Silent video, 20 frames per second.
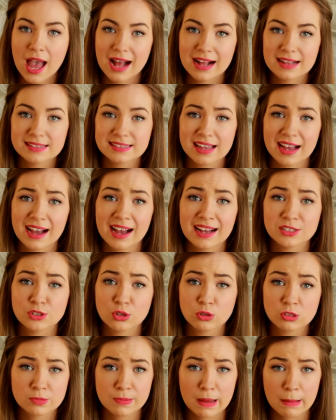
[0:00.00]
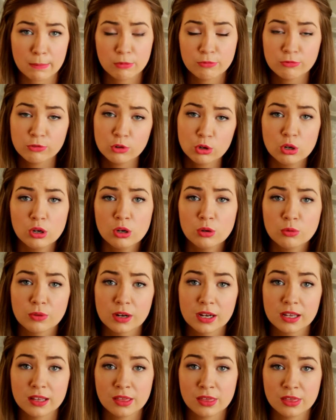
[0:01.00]
as I talked about before
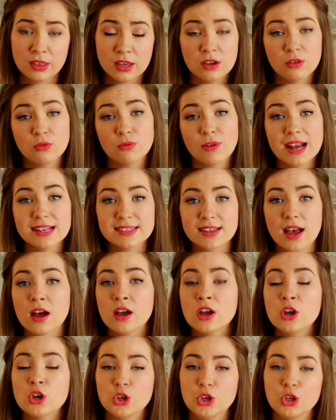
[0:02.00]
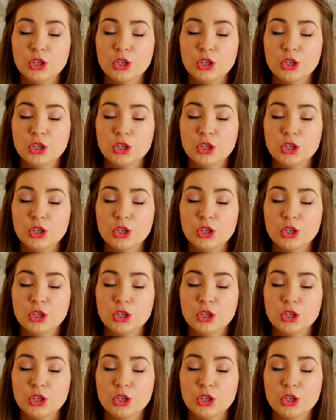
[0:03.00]
with the razor,